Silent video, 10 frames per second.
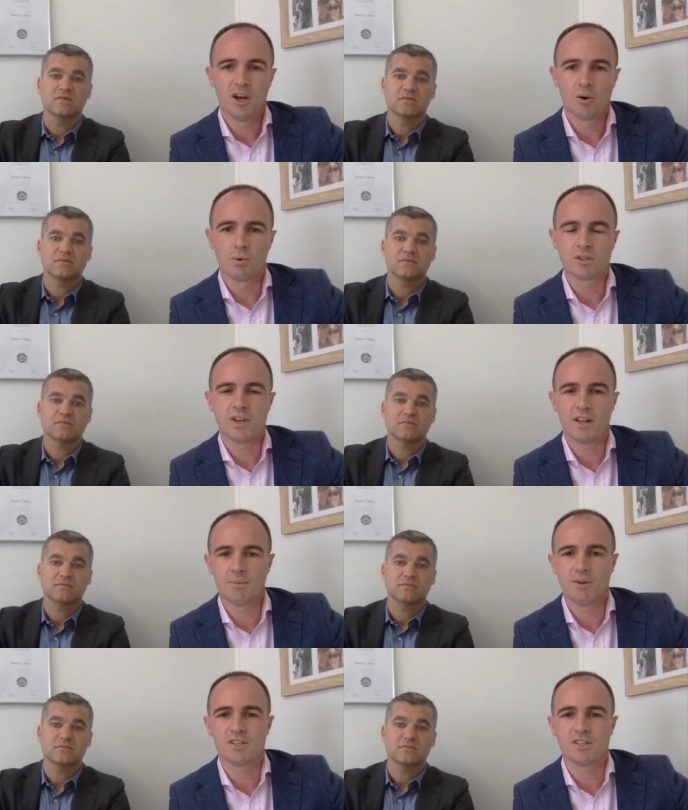Speaker 1: we're
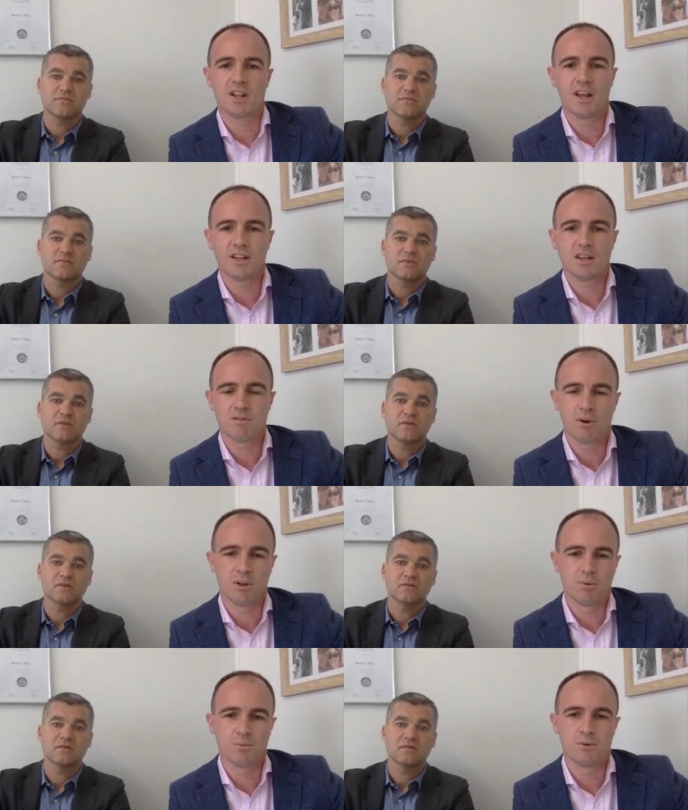certainly being selective
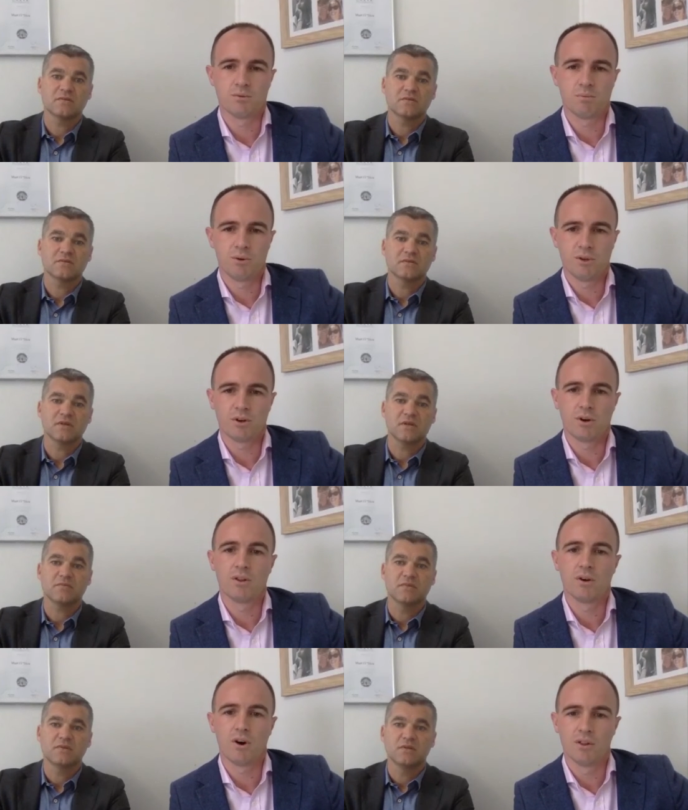about the properties we're putting
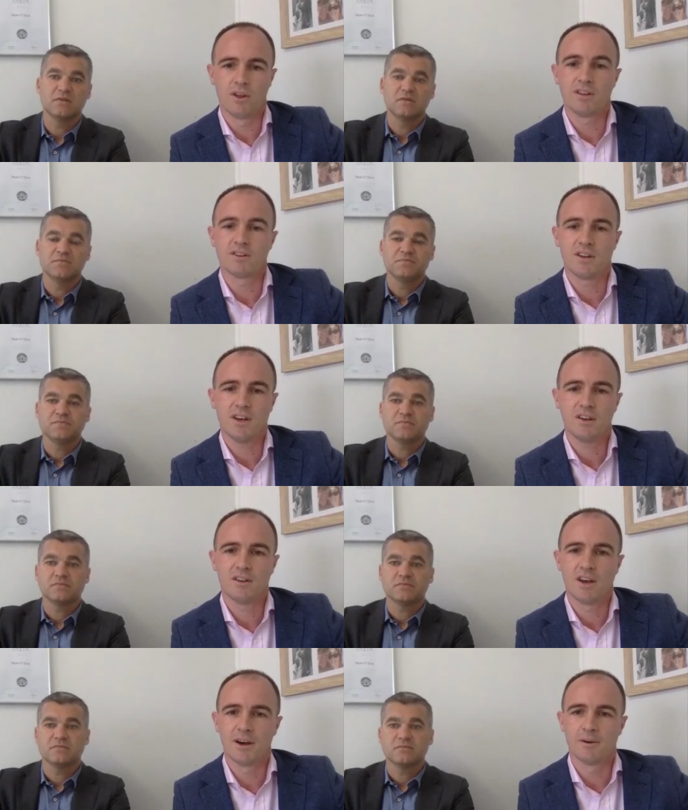on the internet,
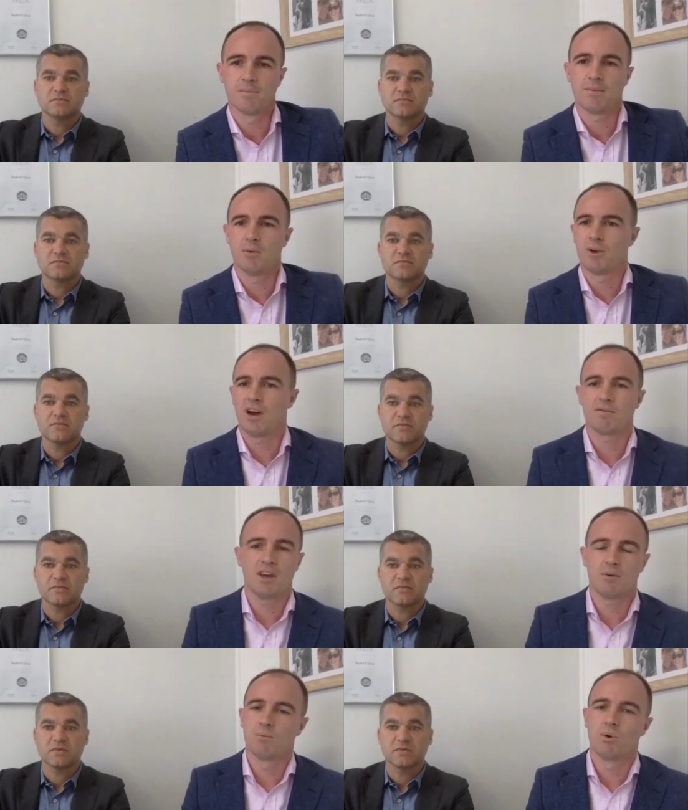and we have
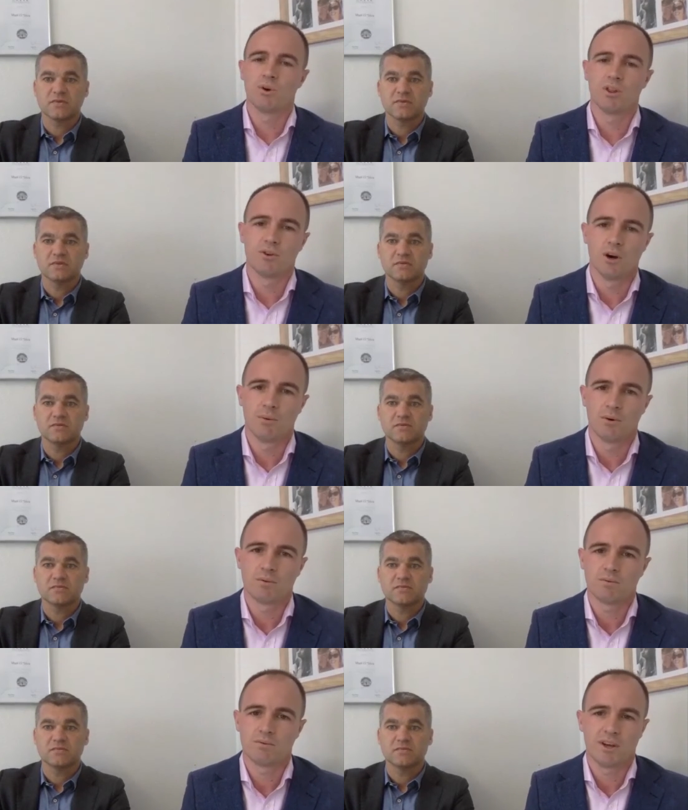we're more than normal,
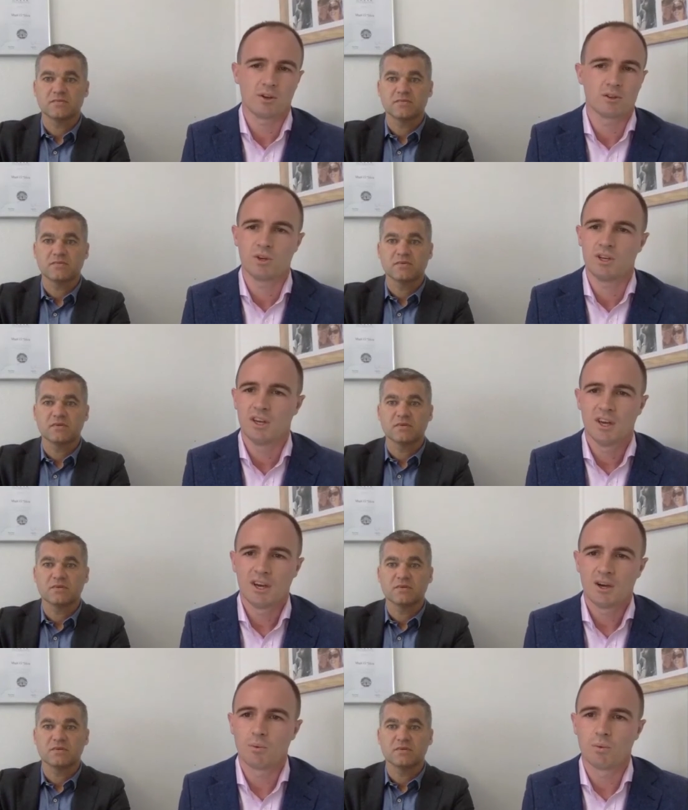because we're
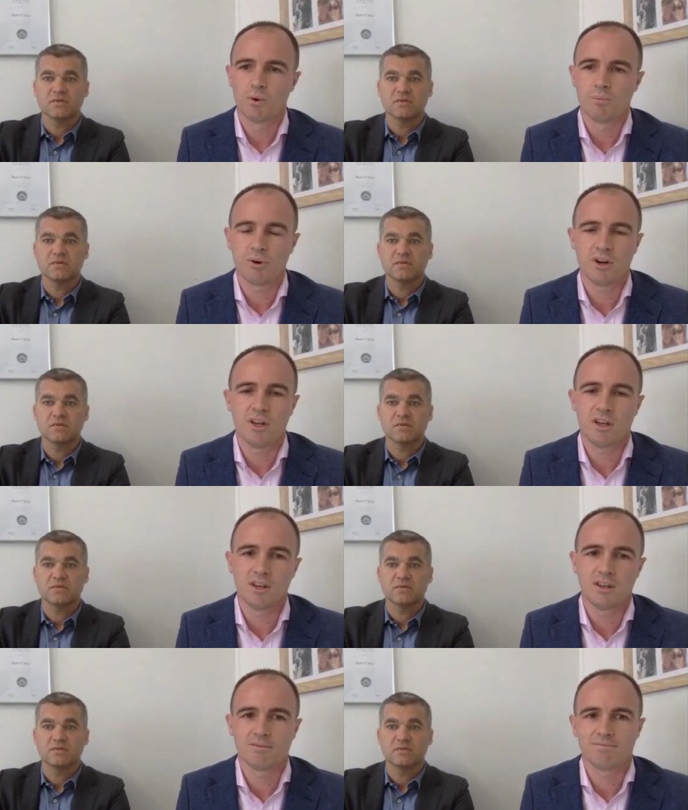
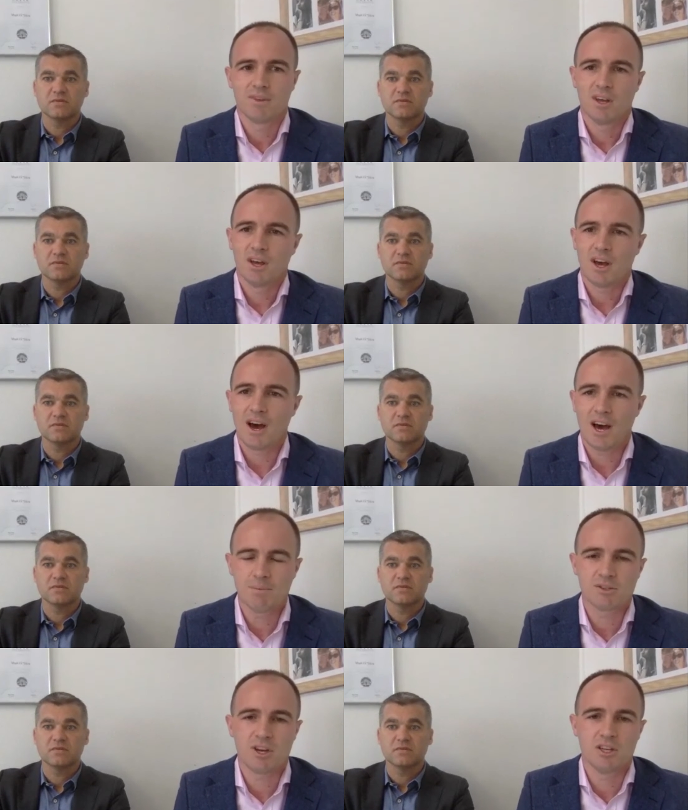pretty
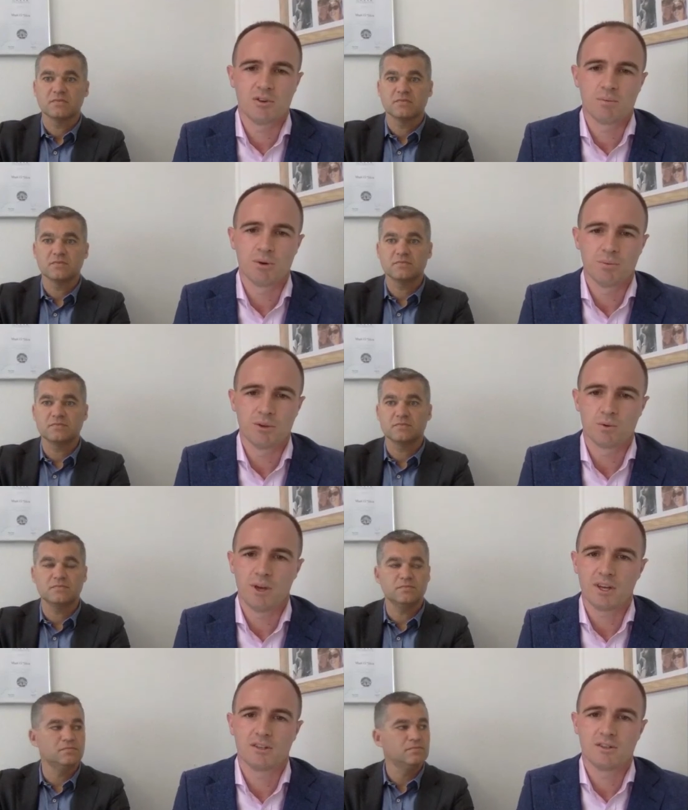high percentage of our properties will
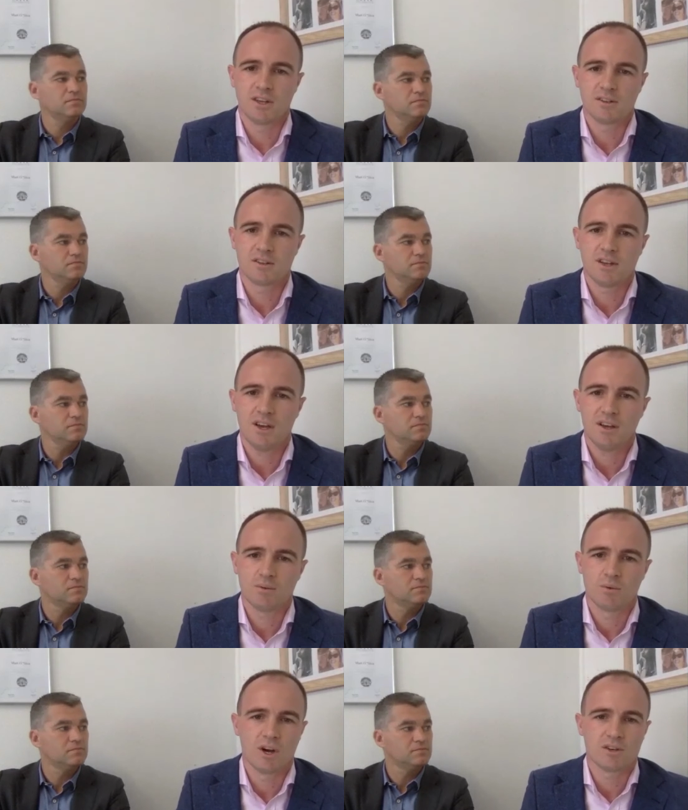make it to the internet.
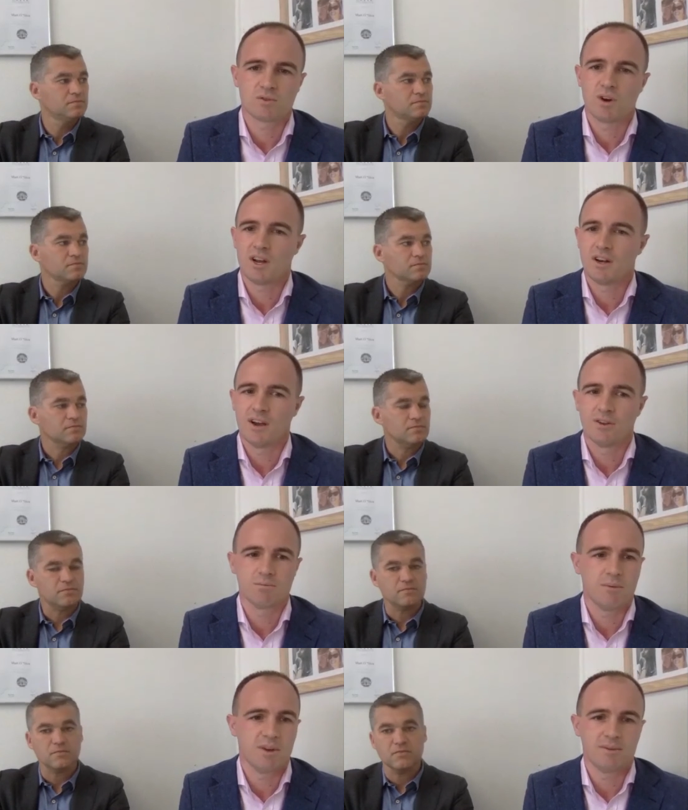Whereas right now
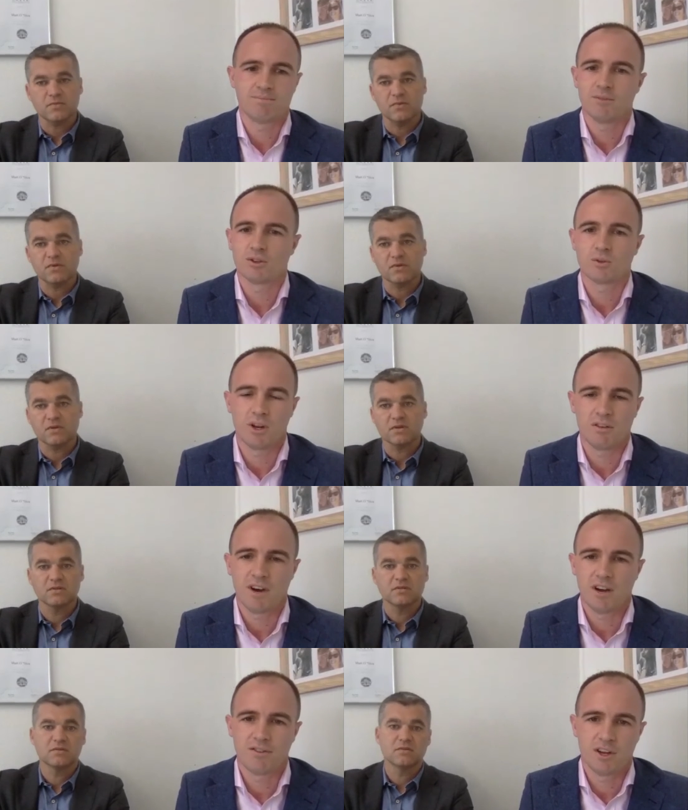there's maybe 25-30%
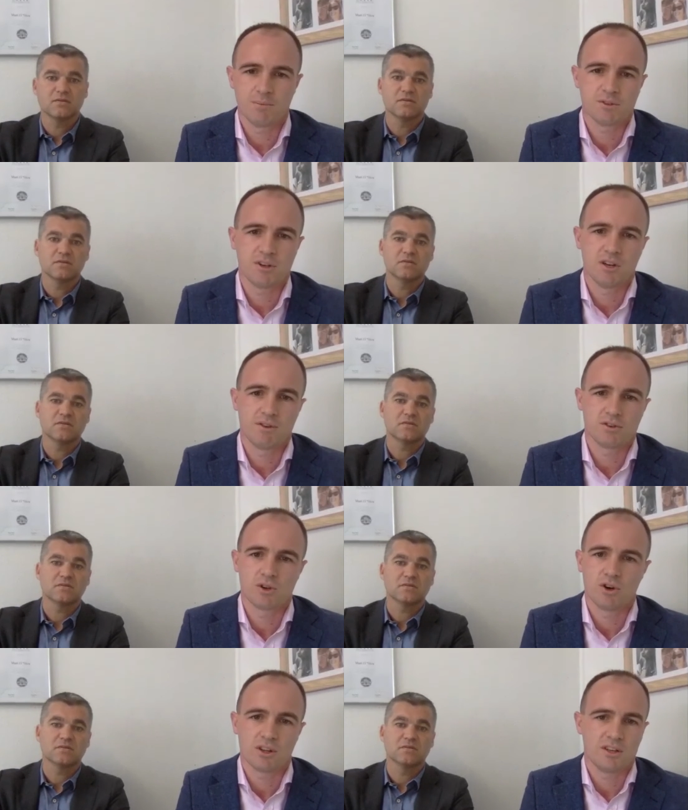of our
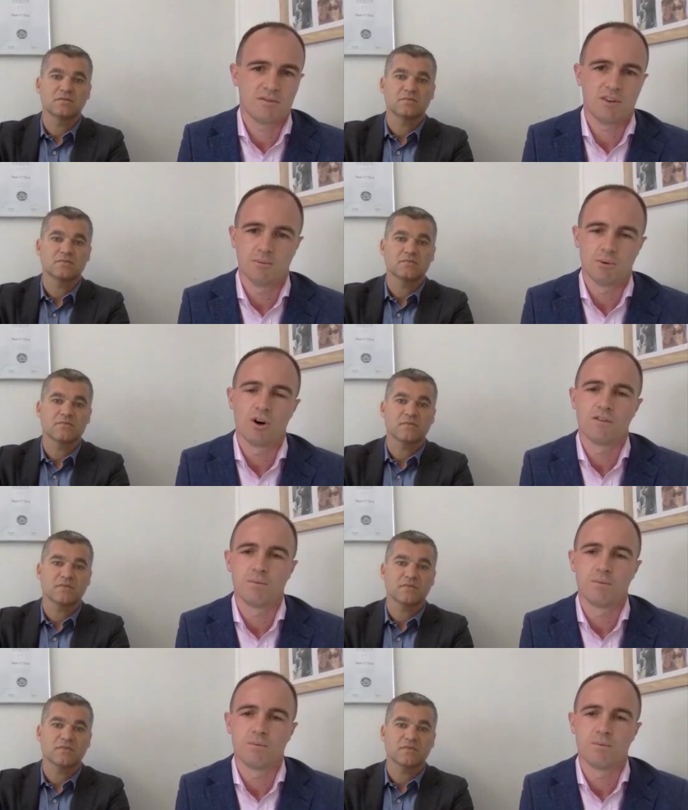stock that's available off